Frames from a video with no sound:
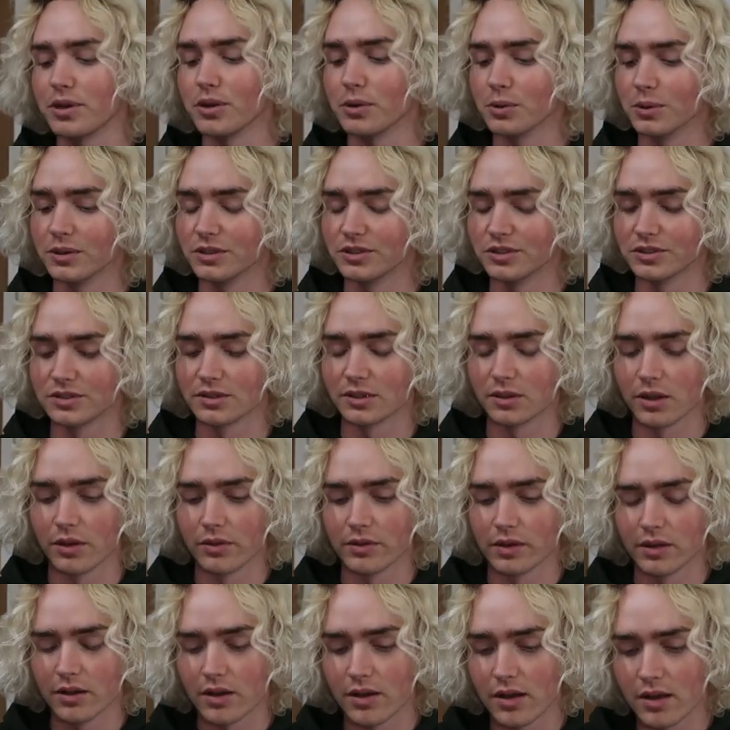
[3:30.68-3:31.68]
purely just a
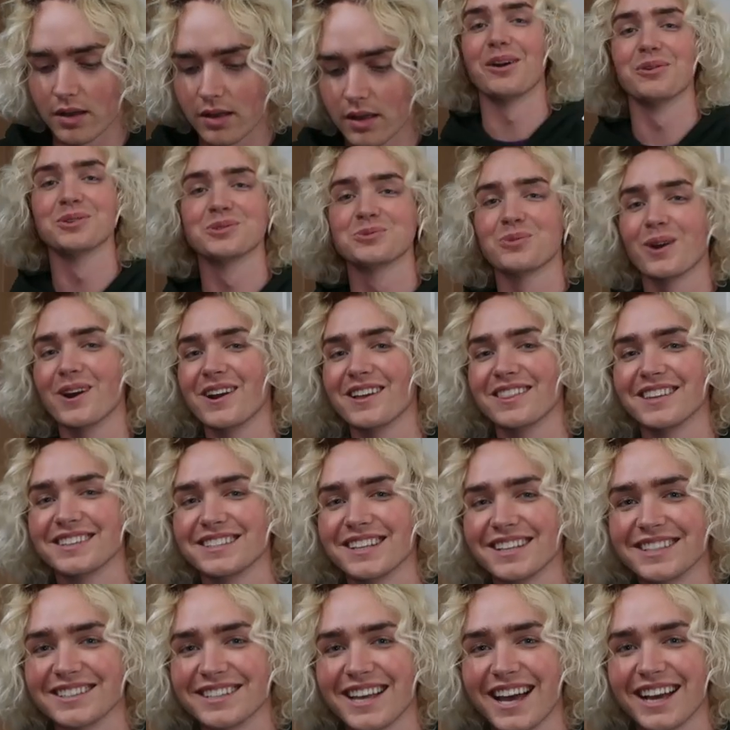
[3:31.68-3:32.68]
clothing haul. And I was wearing
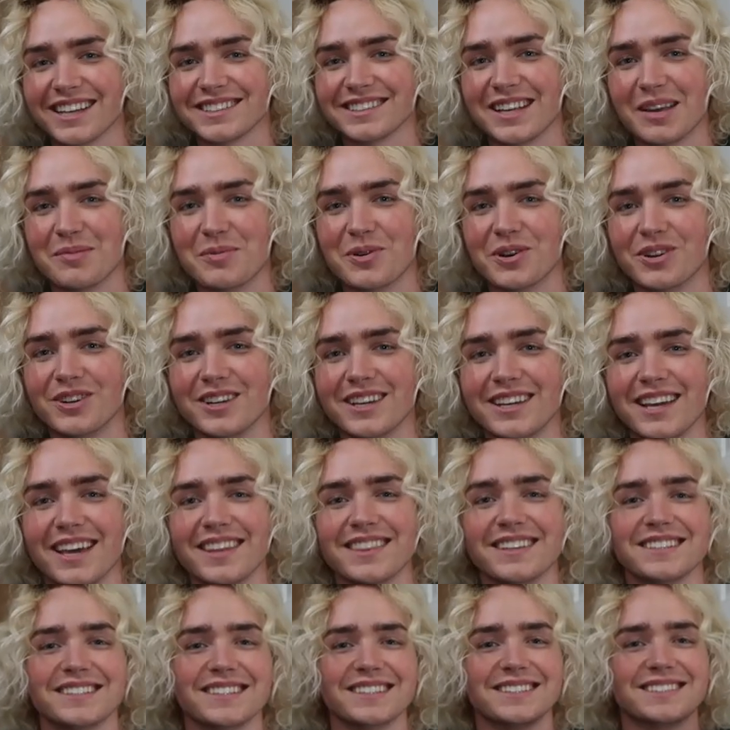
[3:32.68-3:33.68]
this exact same hoodie
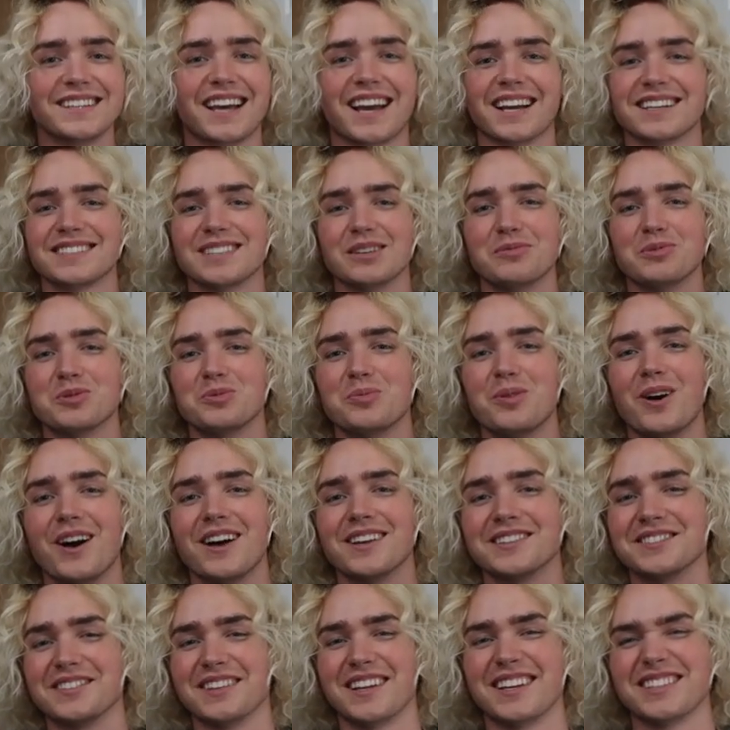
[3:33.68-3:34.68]
in this exact same
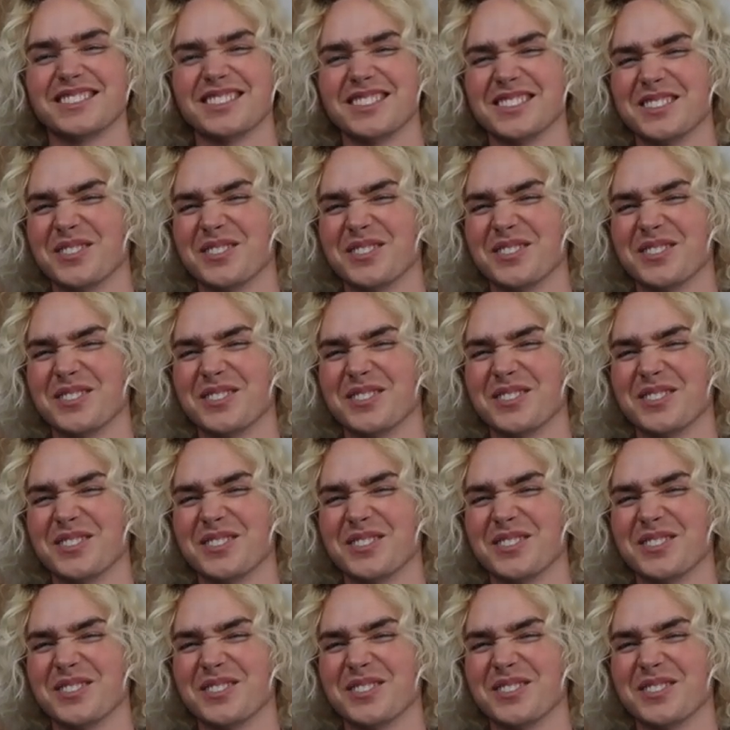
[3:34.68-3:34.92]
spot, so that's